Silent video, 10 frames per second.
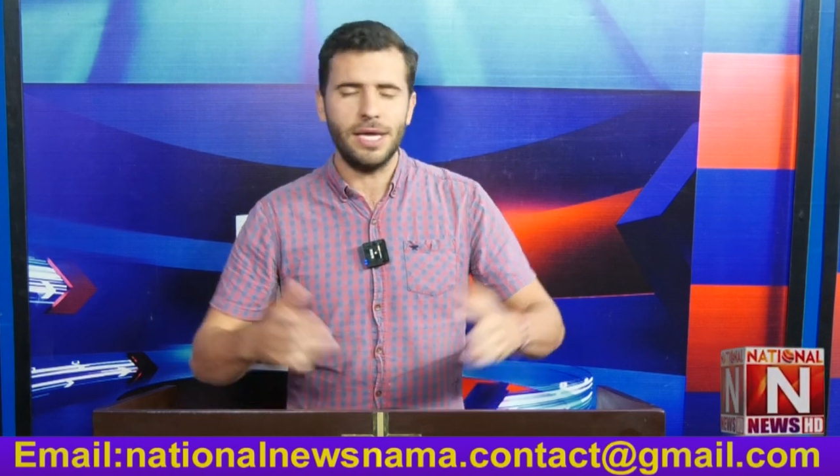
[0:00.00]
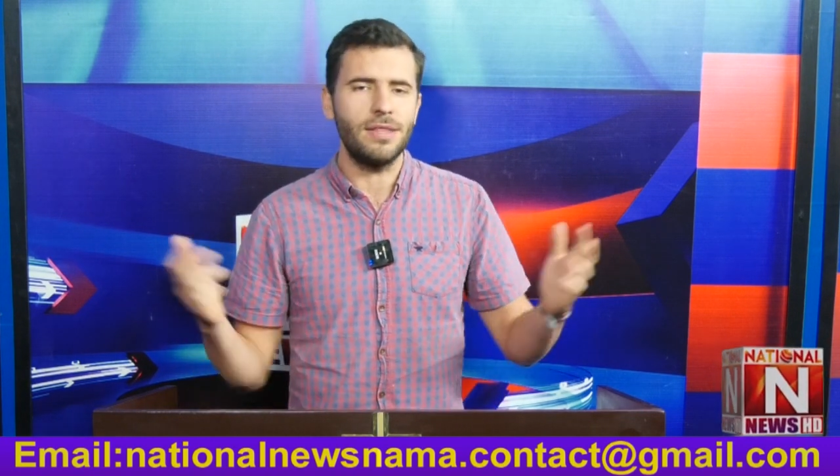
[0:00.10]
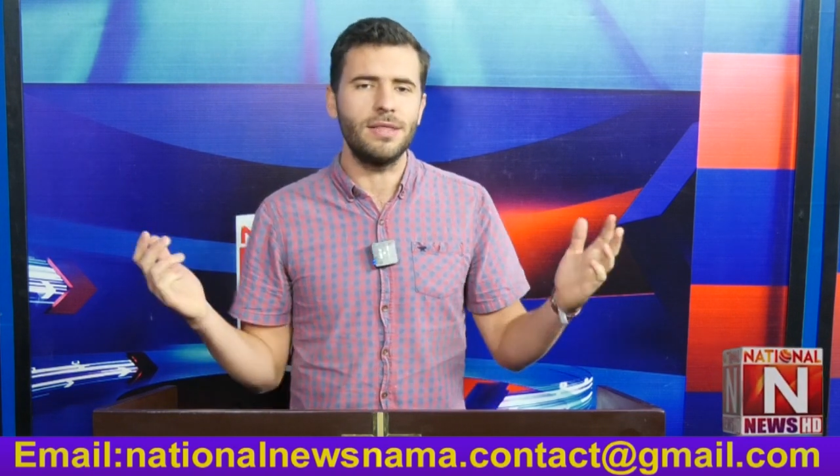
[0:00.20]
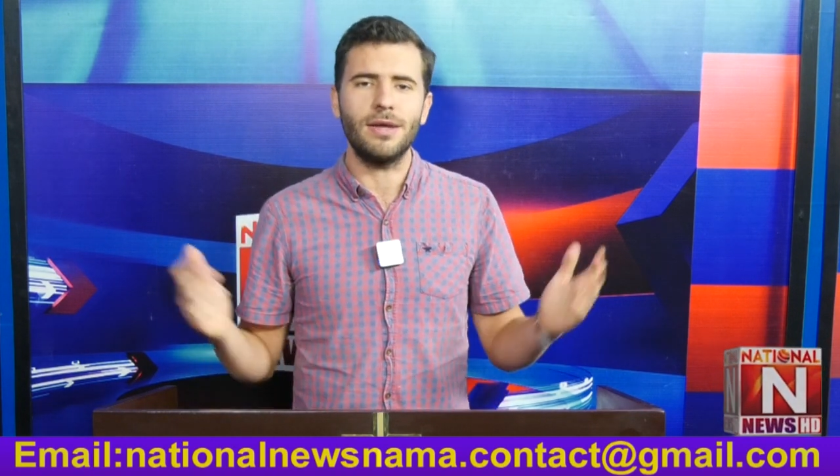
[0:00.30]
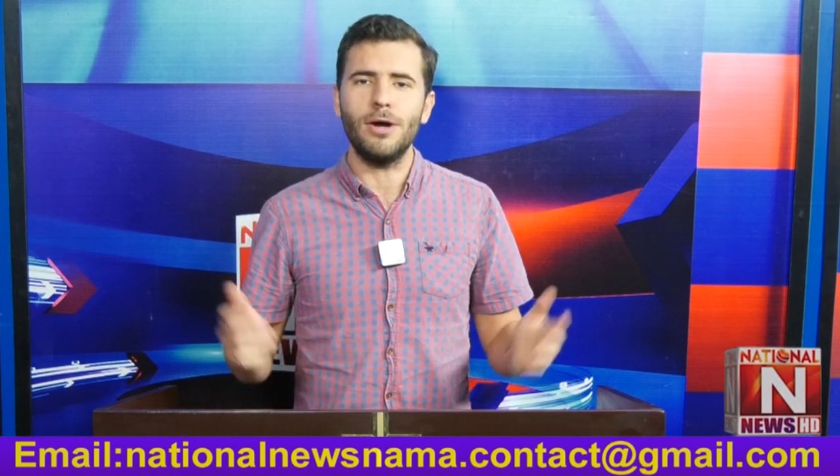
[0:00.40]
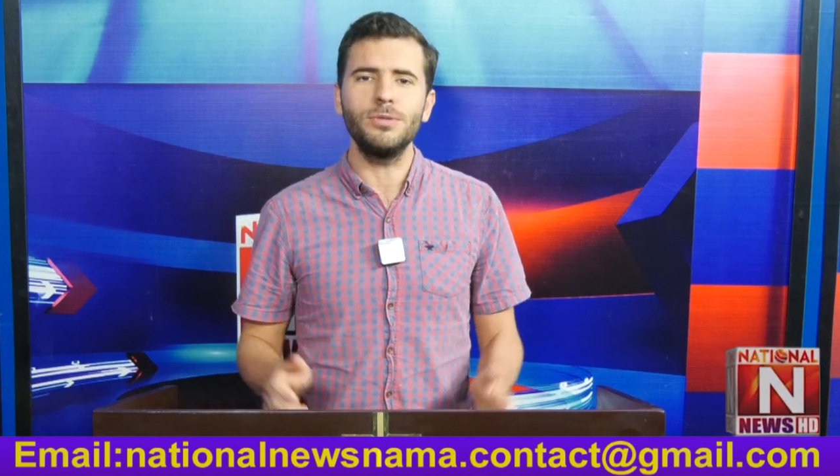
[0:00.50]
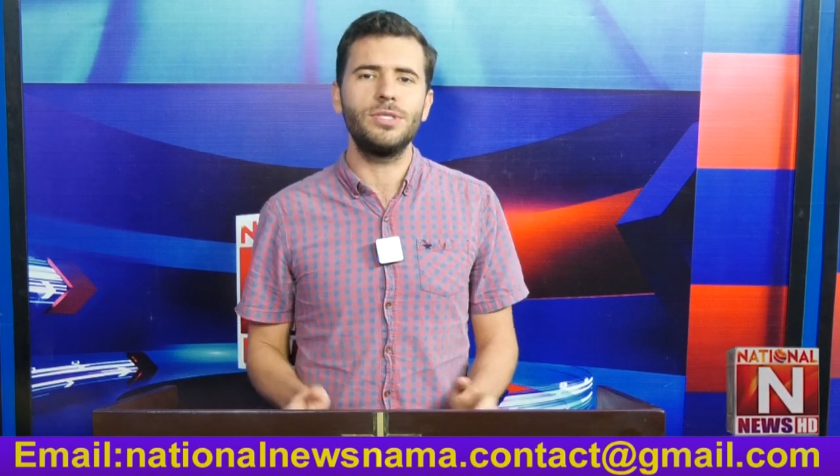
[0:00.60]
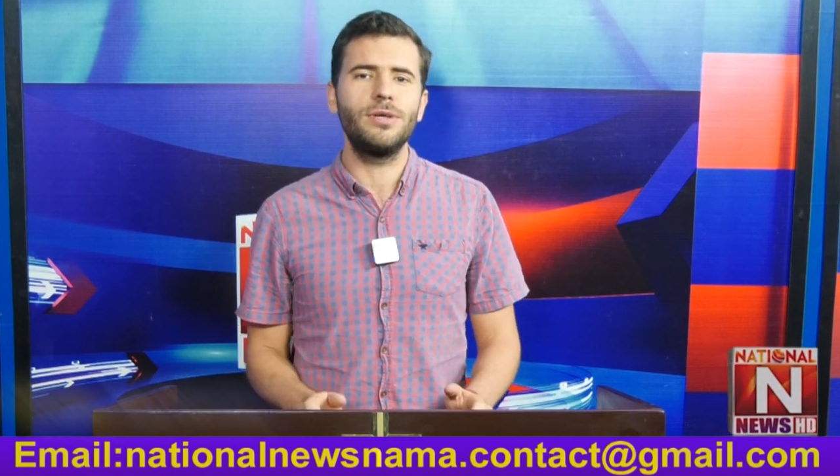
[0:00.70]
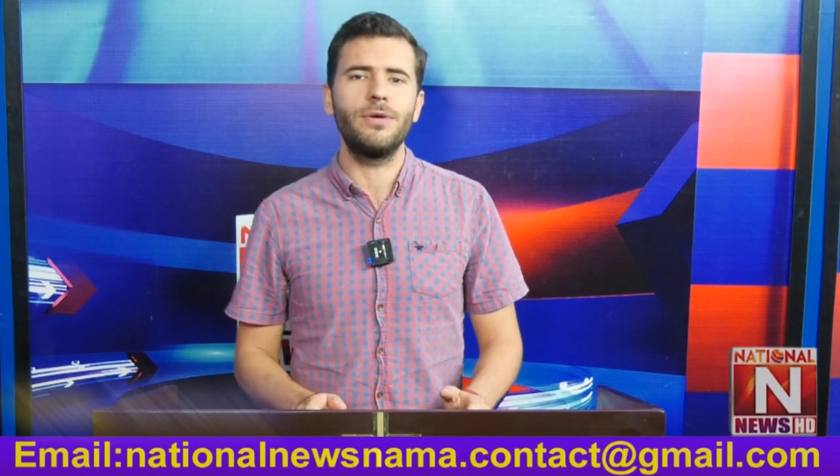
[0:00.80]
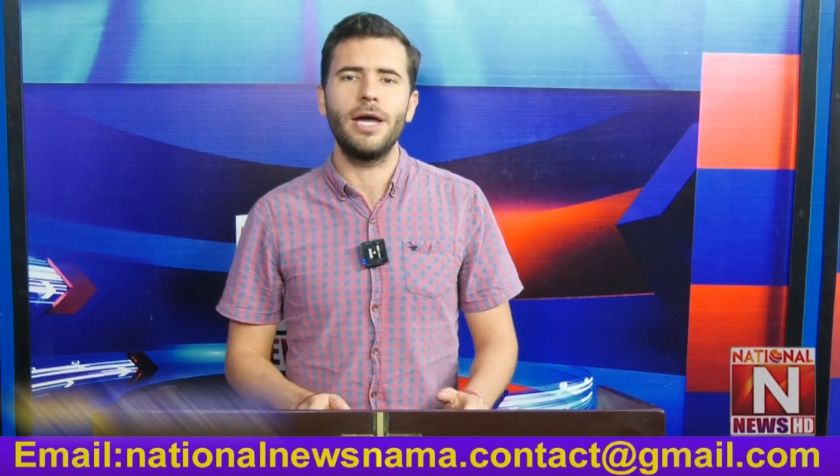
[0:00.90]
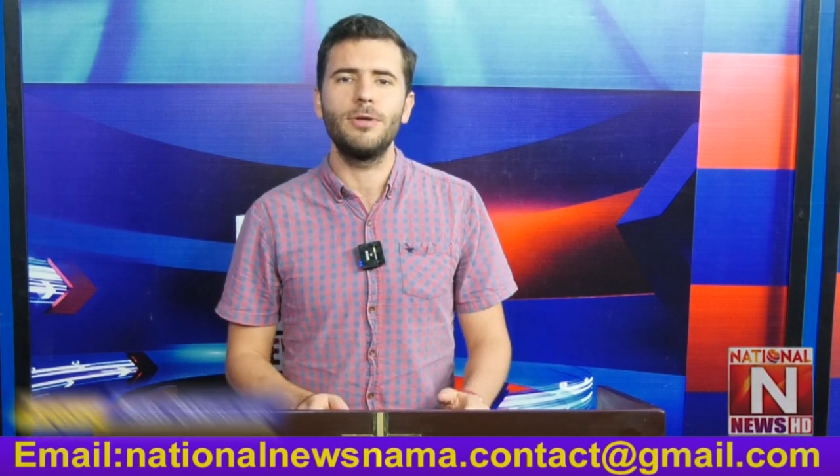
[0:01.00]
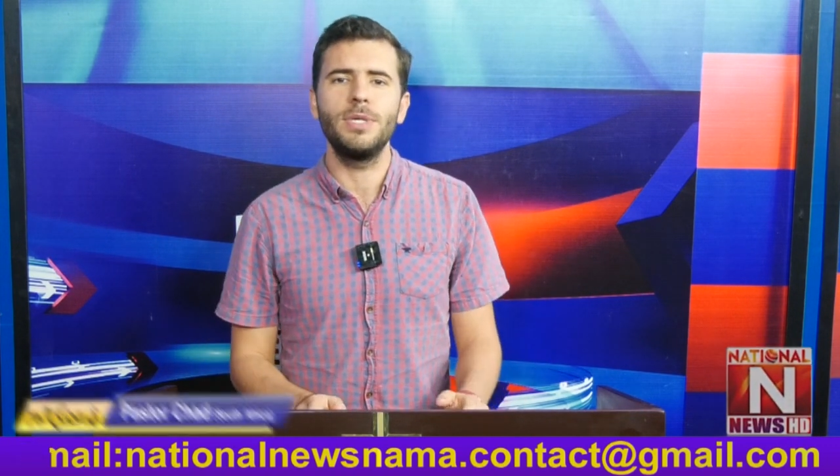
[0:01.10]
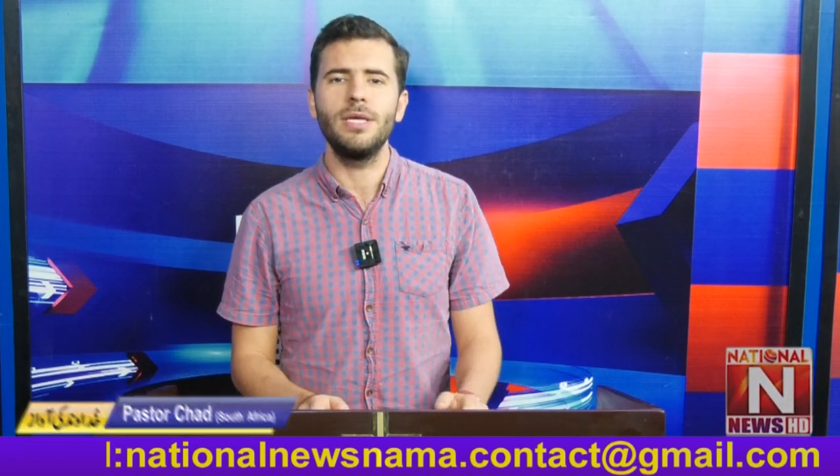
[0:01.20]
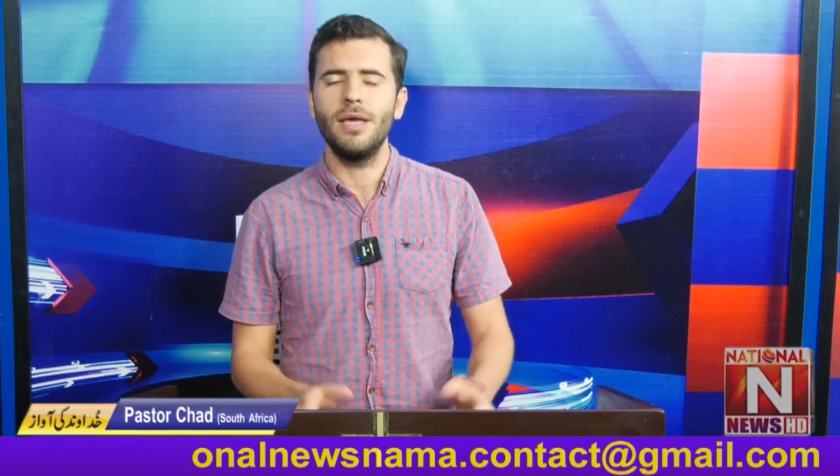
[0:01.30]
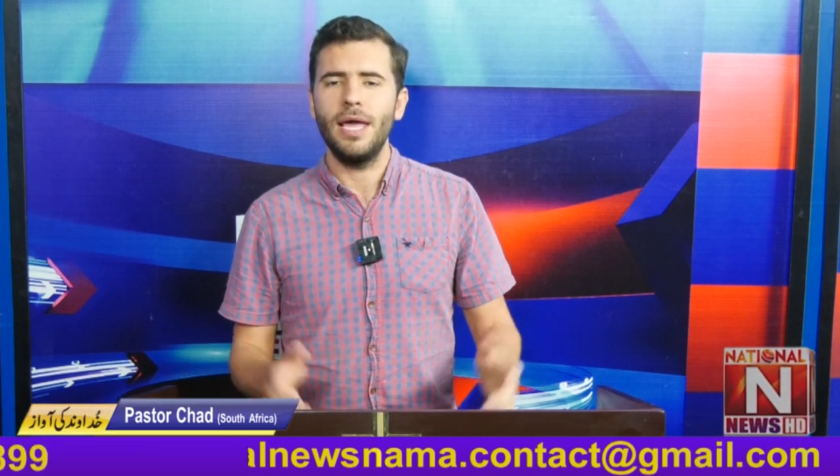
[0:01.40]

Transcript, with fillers: hey, the culture around me,